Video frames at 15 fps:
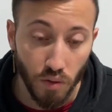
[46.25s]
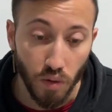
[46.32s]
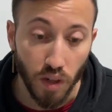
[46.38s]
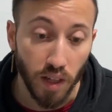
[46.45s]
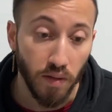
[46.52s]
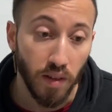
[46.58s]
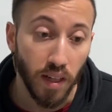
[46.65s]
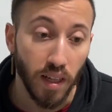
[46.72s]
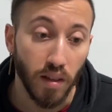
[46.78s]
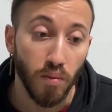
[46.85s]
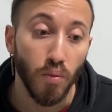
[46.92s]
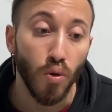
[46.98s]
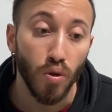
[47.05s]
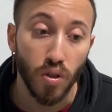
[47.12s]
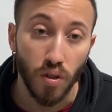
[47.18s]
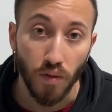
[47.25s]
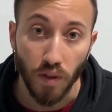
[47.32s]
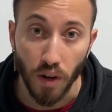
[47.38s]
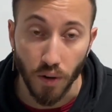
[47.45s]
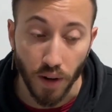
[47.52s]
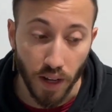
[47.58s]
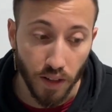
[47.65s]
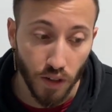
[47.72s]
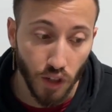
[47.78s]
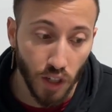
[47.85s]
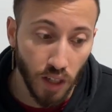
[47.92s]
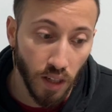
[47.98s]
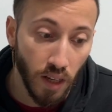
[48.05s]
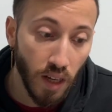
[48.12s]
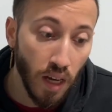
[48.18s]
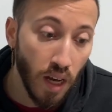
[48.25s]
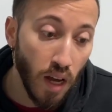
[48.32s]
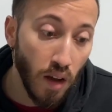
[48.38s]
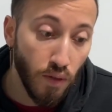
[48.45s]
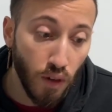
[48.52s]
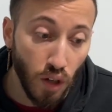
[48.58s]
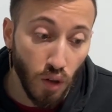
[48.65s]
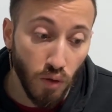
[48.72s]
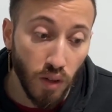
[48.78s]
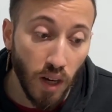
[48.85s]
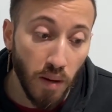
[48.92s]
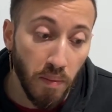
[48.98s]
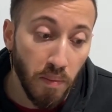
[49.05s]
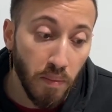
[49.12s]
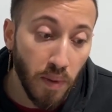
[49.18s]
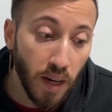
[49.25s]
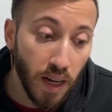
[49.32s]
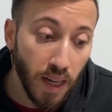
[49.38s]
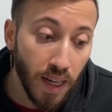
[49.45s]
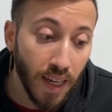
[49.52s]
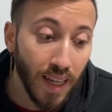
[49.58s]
We're giving it most of our energy, followed up by